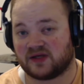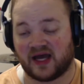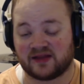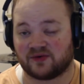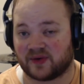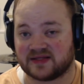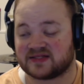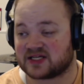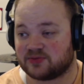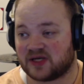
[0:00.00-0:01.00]
Kylo
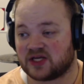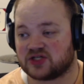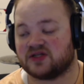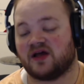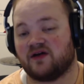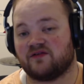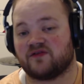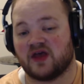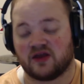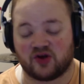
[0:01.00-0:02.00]
Ren's explanation
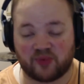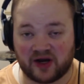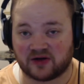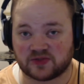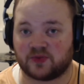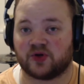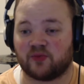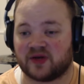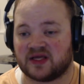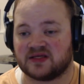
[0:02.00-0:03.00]
of your parents were
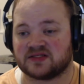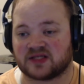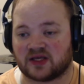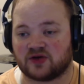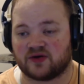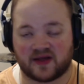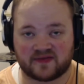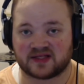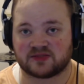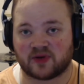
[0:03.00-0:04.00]
nobodies, like you're
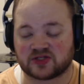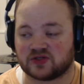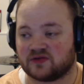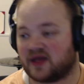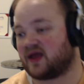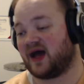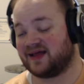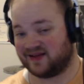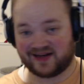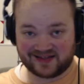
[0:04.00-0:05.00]
not that special. Like,
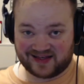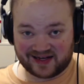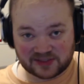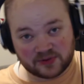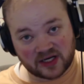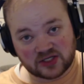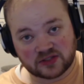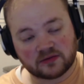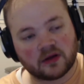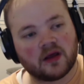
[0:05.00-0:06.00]
I liked that
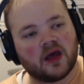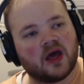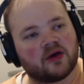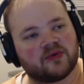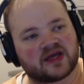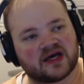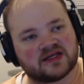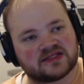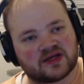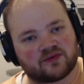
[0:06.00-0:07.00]
explanation
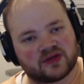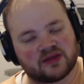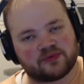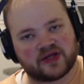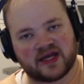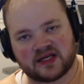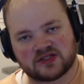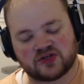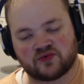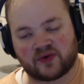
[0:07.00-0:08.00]
because it really played
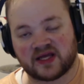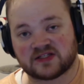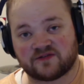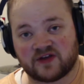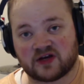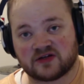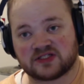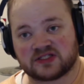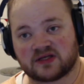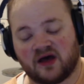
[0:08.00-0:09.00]
into Rey's
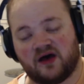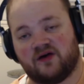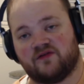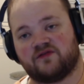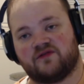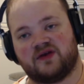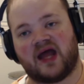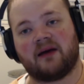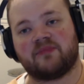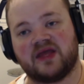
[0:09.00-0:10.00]
fears of
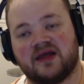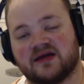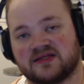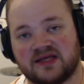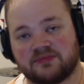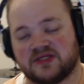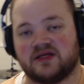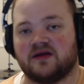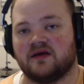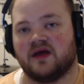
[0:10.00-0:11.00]
not being
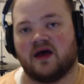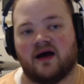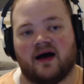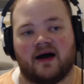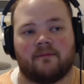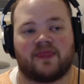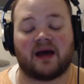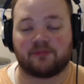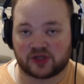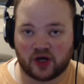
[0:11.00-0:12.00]
accepted,
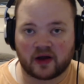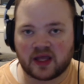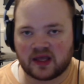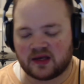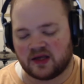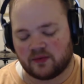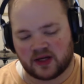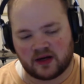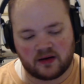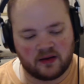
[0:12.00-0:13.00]
not belonging
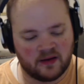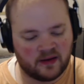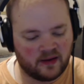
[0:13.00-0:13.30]
anywhere.